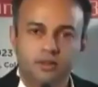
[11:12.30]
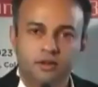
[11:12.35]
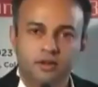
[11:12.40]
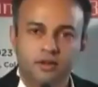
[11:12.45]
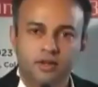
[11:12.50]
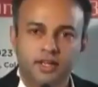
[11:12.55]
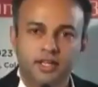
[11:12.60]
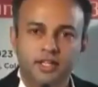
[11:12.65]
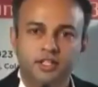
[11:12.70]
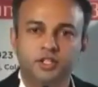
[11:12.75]

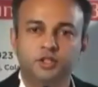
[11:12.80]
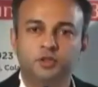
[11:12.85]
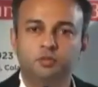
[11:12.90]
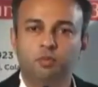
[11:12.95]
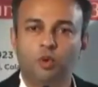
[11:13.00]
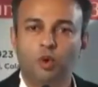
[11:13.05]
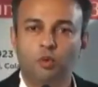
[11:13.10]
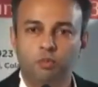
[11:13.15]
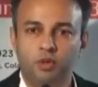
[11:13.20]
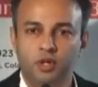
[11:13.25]
is
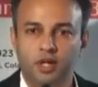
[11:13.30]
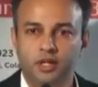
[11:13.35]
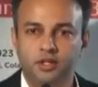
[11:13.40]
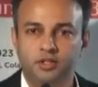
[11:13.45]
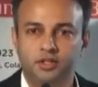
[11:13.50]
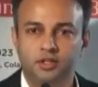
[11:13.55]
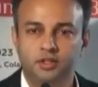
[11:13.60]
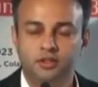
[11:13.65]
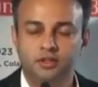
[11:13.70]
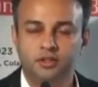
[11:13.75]

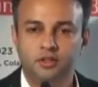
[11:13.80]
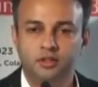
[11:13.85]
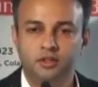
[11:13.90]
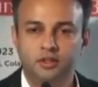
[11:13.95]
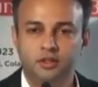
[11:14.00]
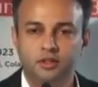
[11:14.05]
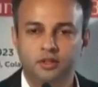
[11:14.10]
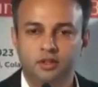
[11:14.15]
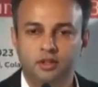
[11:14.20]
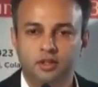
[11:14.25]
population.
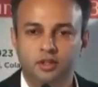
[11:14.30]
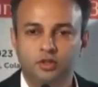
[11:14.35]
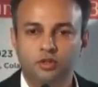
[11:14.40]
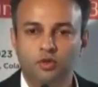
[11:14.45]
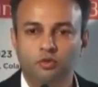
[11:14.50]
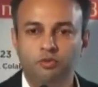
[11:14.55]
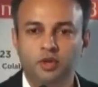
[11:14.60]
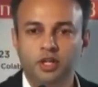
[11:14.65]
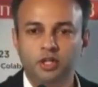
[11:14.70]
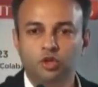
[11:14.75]
So
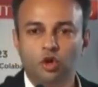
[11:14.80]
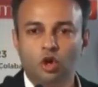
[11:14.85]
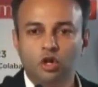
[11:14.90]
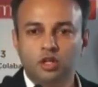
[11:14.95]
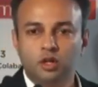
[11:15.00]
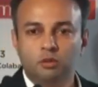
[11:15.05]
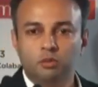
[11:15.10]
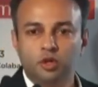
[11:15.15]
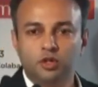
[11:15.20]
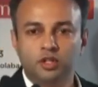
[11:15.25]
we talked
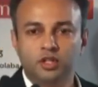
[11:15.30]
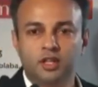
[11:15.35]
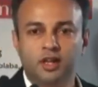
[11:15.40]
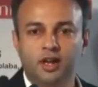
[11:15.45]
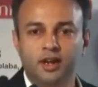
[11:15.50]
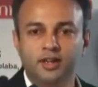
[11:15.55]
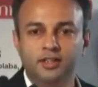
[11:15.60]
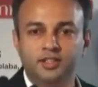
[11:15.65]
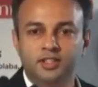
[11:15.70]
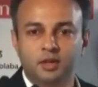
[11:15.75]
about the
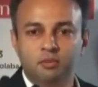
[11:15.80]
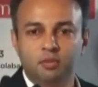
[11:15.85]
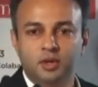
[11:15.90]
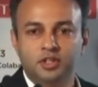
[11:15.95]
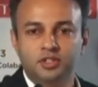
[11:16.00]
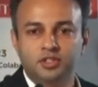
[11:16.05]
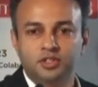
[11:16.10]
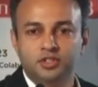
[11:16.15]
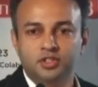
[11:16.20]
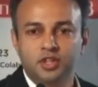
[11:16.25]
current
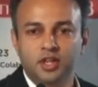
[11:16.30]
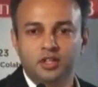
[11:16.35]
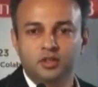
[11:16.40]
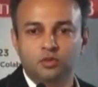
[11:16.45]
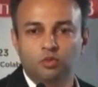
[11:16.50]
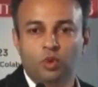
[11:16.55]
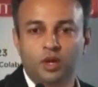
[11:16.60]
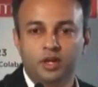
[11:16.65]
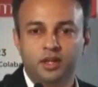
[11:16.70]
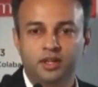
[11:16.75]
temperature change,
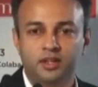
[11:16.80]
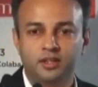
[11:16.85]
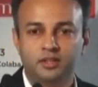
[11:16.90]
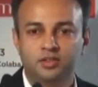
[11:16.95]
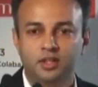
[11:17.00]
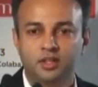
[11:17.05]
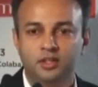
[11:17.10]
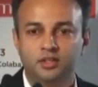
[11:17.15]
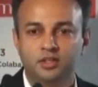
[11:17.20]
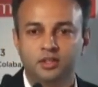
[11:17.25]
1 degree
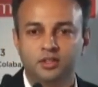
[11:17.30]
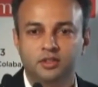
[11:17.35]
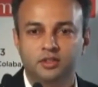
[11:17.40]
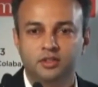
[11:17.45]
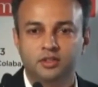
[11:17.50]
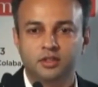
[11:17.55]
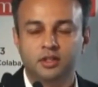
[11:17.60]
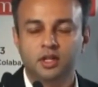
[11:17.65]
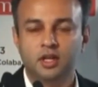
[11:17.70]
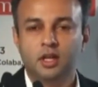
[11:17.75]
Celsius.
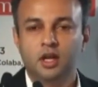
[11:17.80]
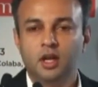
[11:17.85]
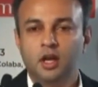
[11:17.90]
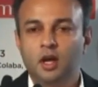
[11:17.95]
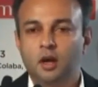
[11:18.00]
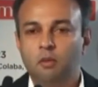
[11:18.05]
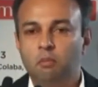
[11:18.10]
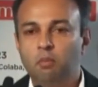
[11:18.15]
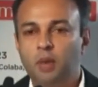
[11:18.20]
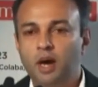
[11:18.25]

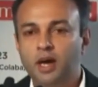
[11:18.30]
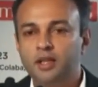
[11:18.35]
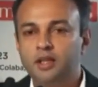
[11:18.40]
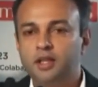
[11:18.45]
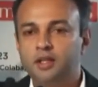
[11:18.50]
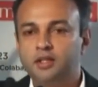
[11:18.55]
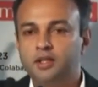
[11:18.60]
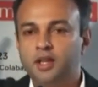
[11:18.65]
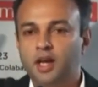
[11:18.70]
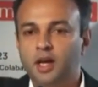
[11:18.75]
By the
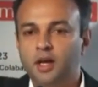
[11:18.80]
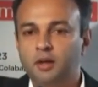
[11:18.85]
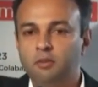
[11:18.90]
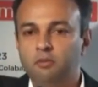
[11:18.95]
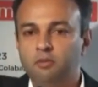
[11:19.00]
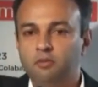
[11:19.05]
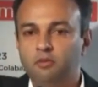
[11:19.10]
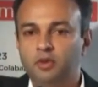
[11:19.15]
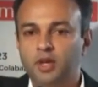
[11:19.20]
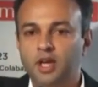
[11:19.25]
time
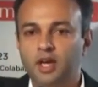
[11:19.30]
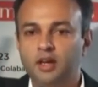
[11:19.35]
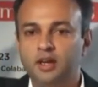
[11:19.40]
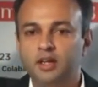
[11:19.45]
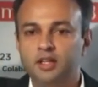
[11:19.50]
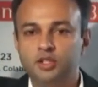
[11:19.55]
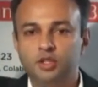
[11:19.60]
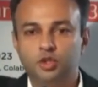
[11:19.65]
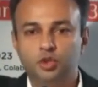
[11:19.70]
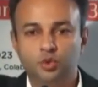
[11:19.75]
we are
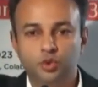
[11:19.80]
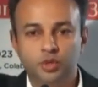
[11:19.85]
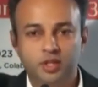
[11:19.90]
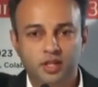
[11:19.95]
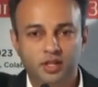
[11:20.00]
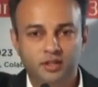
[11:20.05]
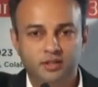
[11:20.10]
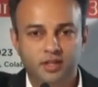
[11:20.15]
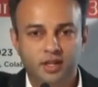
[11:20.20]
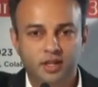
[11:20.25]
at 2
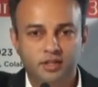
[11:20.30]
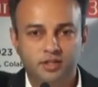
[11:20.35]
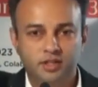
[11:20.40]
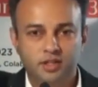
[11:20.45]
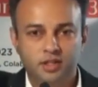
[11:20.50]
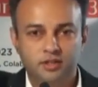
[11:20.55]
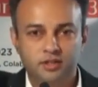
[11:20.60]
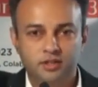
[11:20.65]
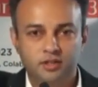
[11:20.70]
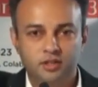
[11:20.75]
degrees
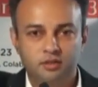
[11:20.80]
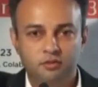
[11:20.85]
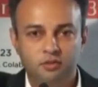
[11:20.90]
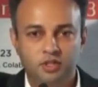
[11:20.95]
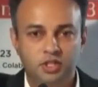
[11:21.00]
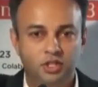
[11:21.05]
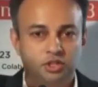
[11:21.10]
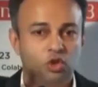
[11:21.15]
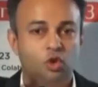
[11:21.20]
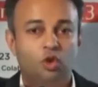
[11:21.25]
Celsius, which
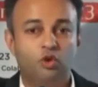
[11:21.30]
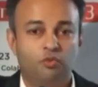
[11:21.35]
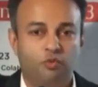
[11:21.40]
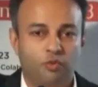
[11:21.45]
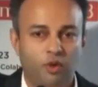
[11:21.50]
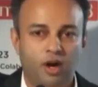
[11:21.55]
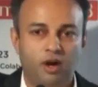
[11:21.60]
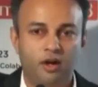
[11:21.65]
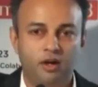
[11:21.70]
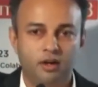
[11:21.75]
is not
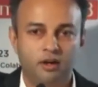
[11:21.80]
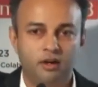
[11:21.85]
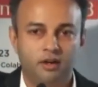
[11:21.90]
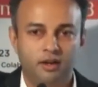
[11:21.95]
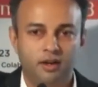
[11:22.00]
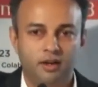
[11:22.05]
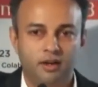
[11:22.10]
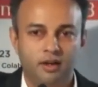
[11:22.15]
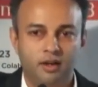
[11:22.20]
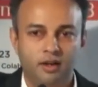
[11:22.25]
far
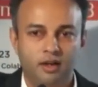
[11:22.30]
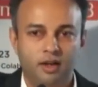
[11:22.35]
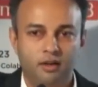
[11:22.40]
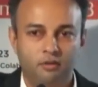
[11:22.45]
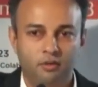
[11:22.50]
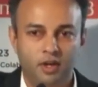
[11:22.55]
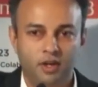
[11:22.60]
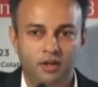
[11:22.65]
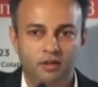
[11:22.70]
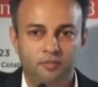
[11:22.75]
away,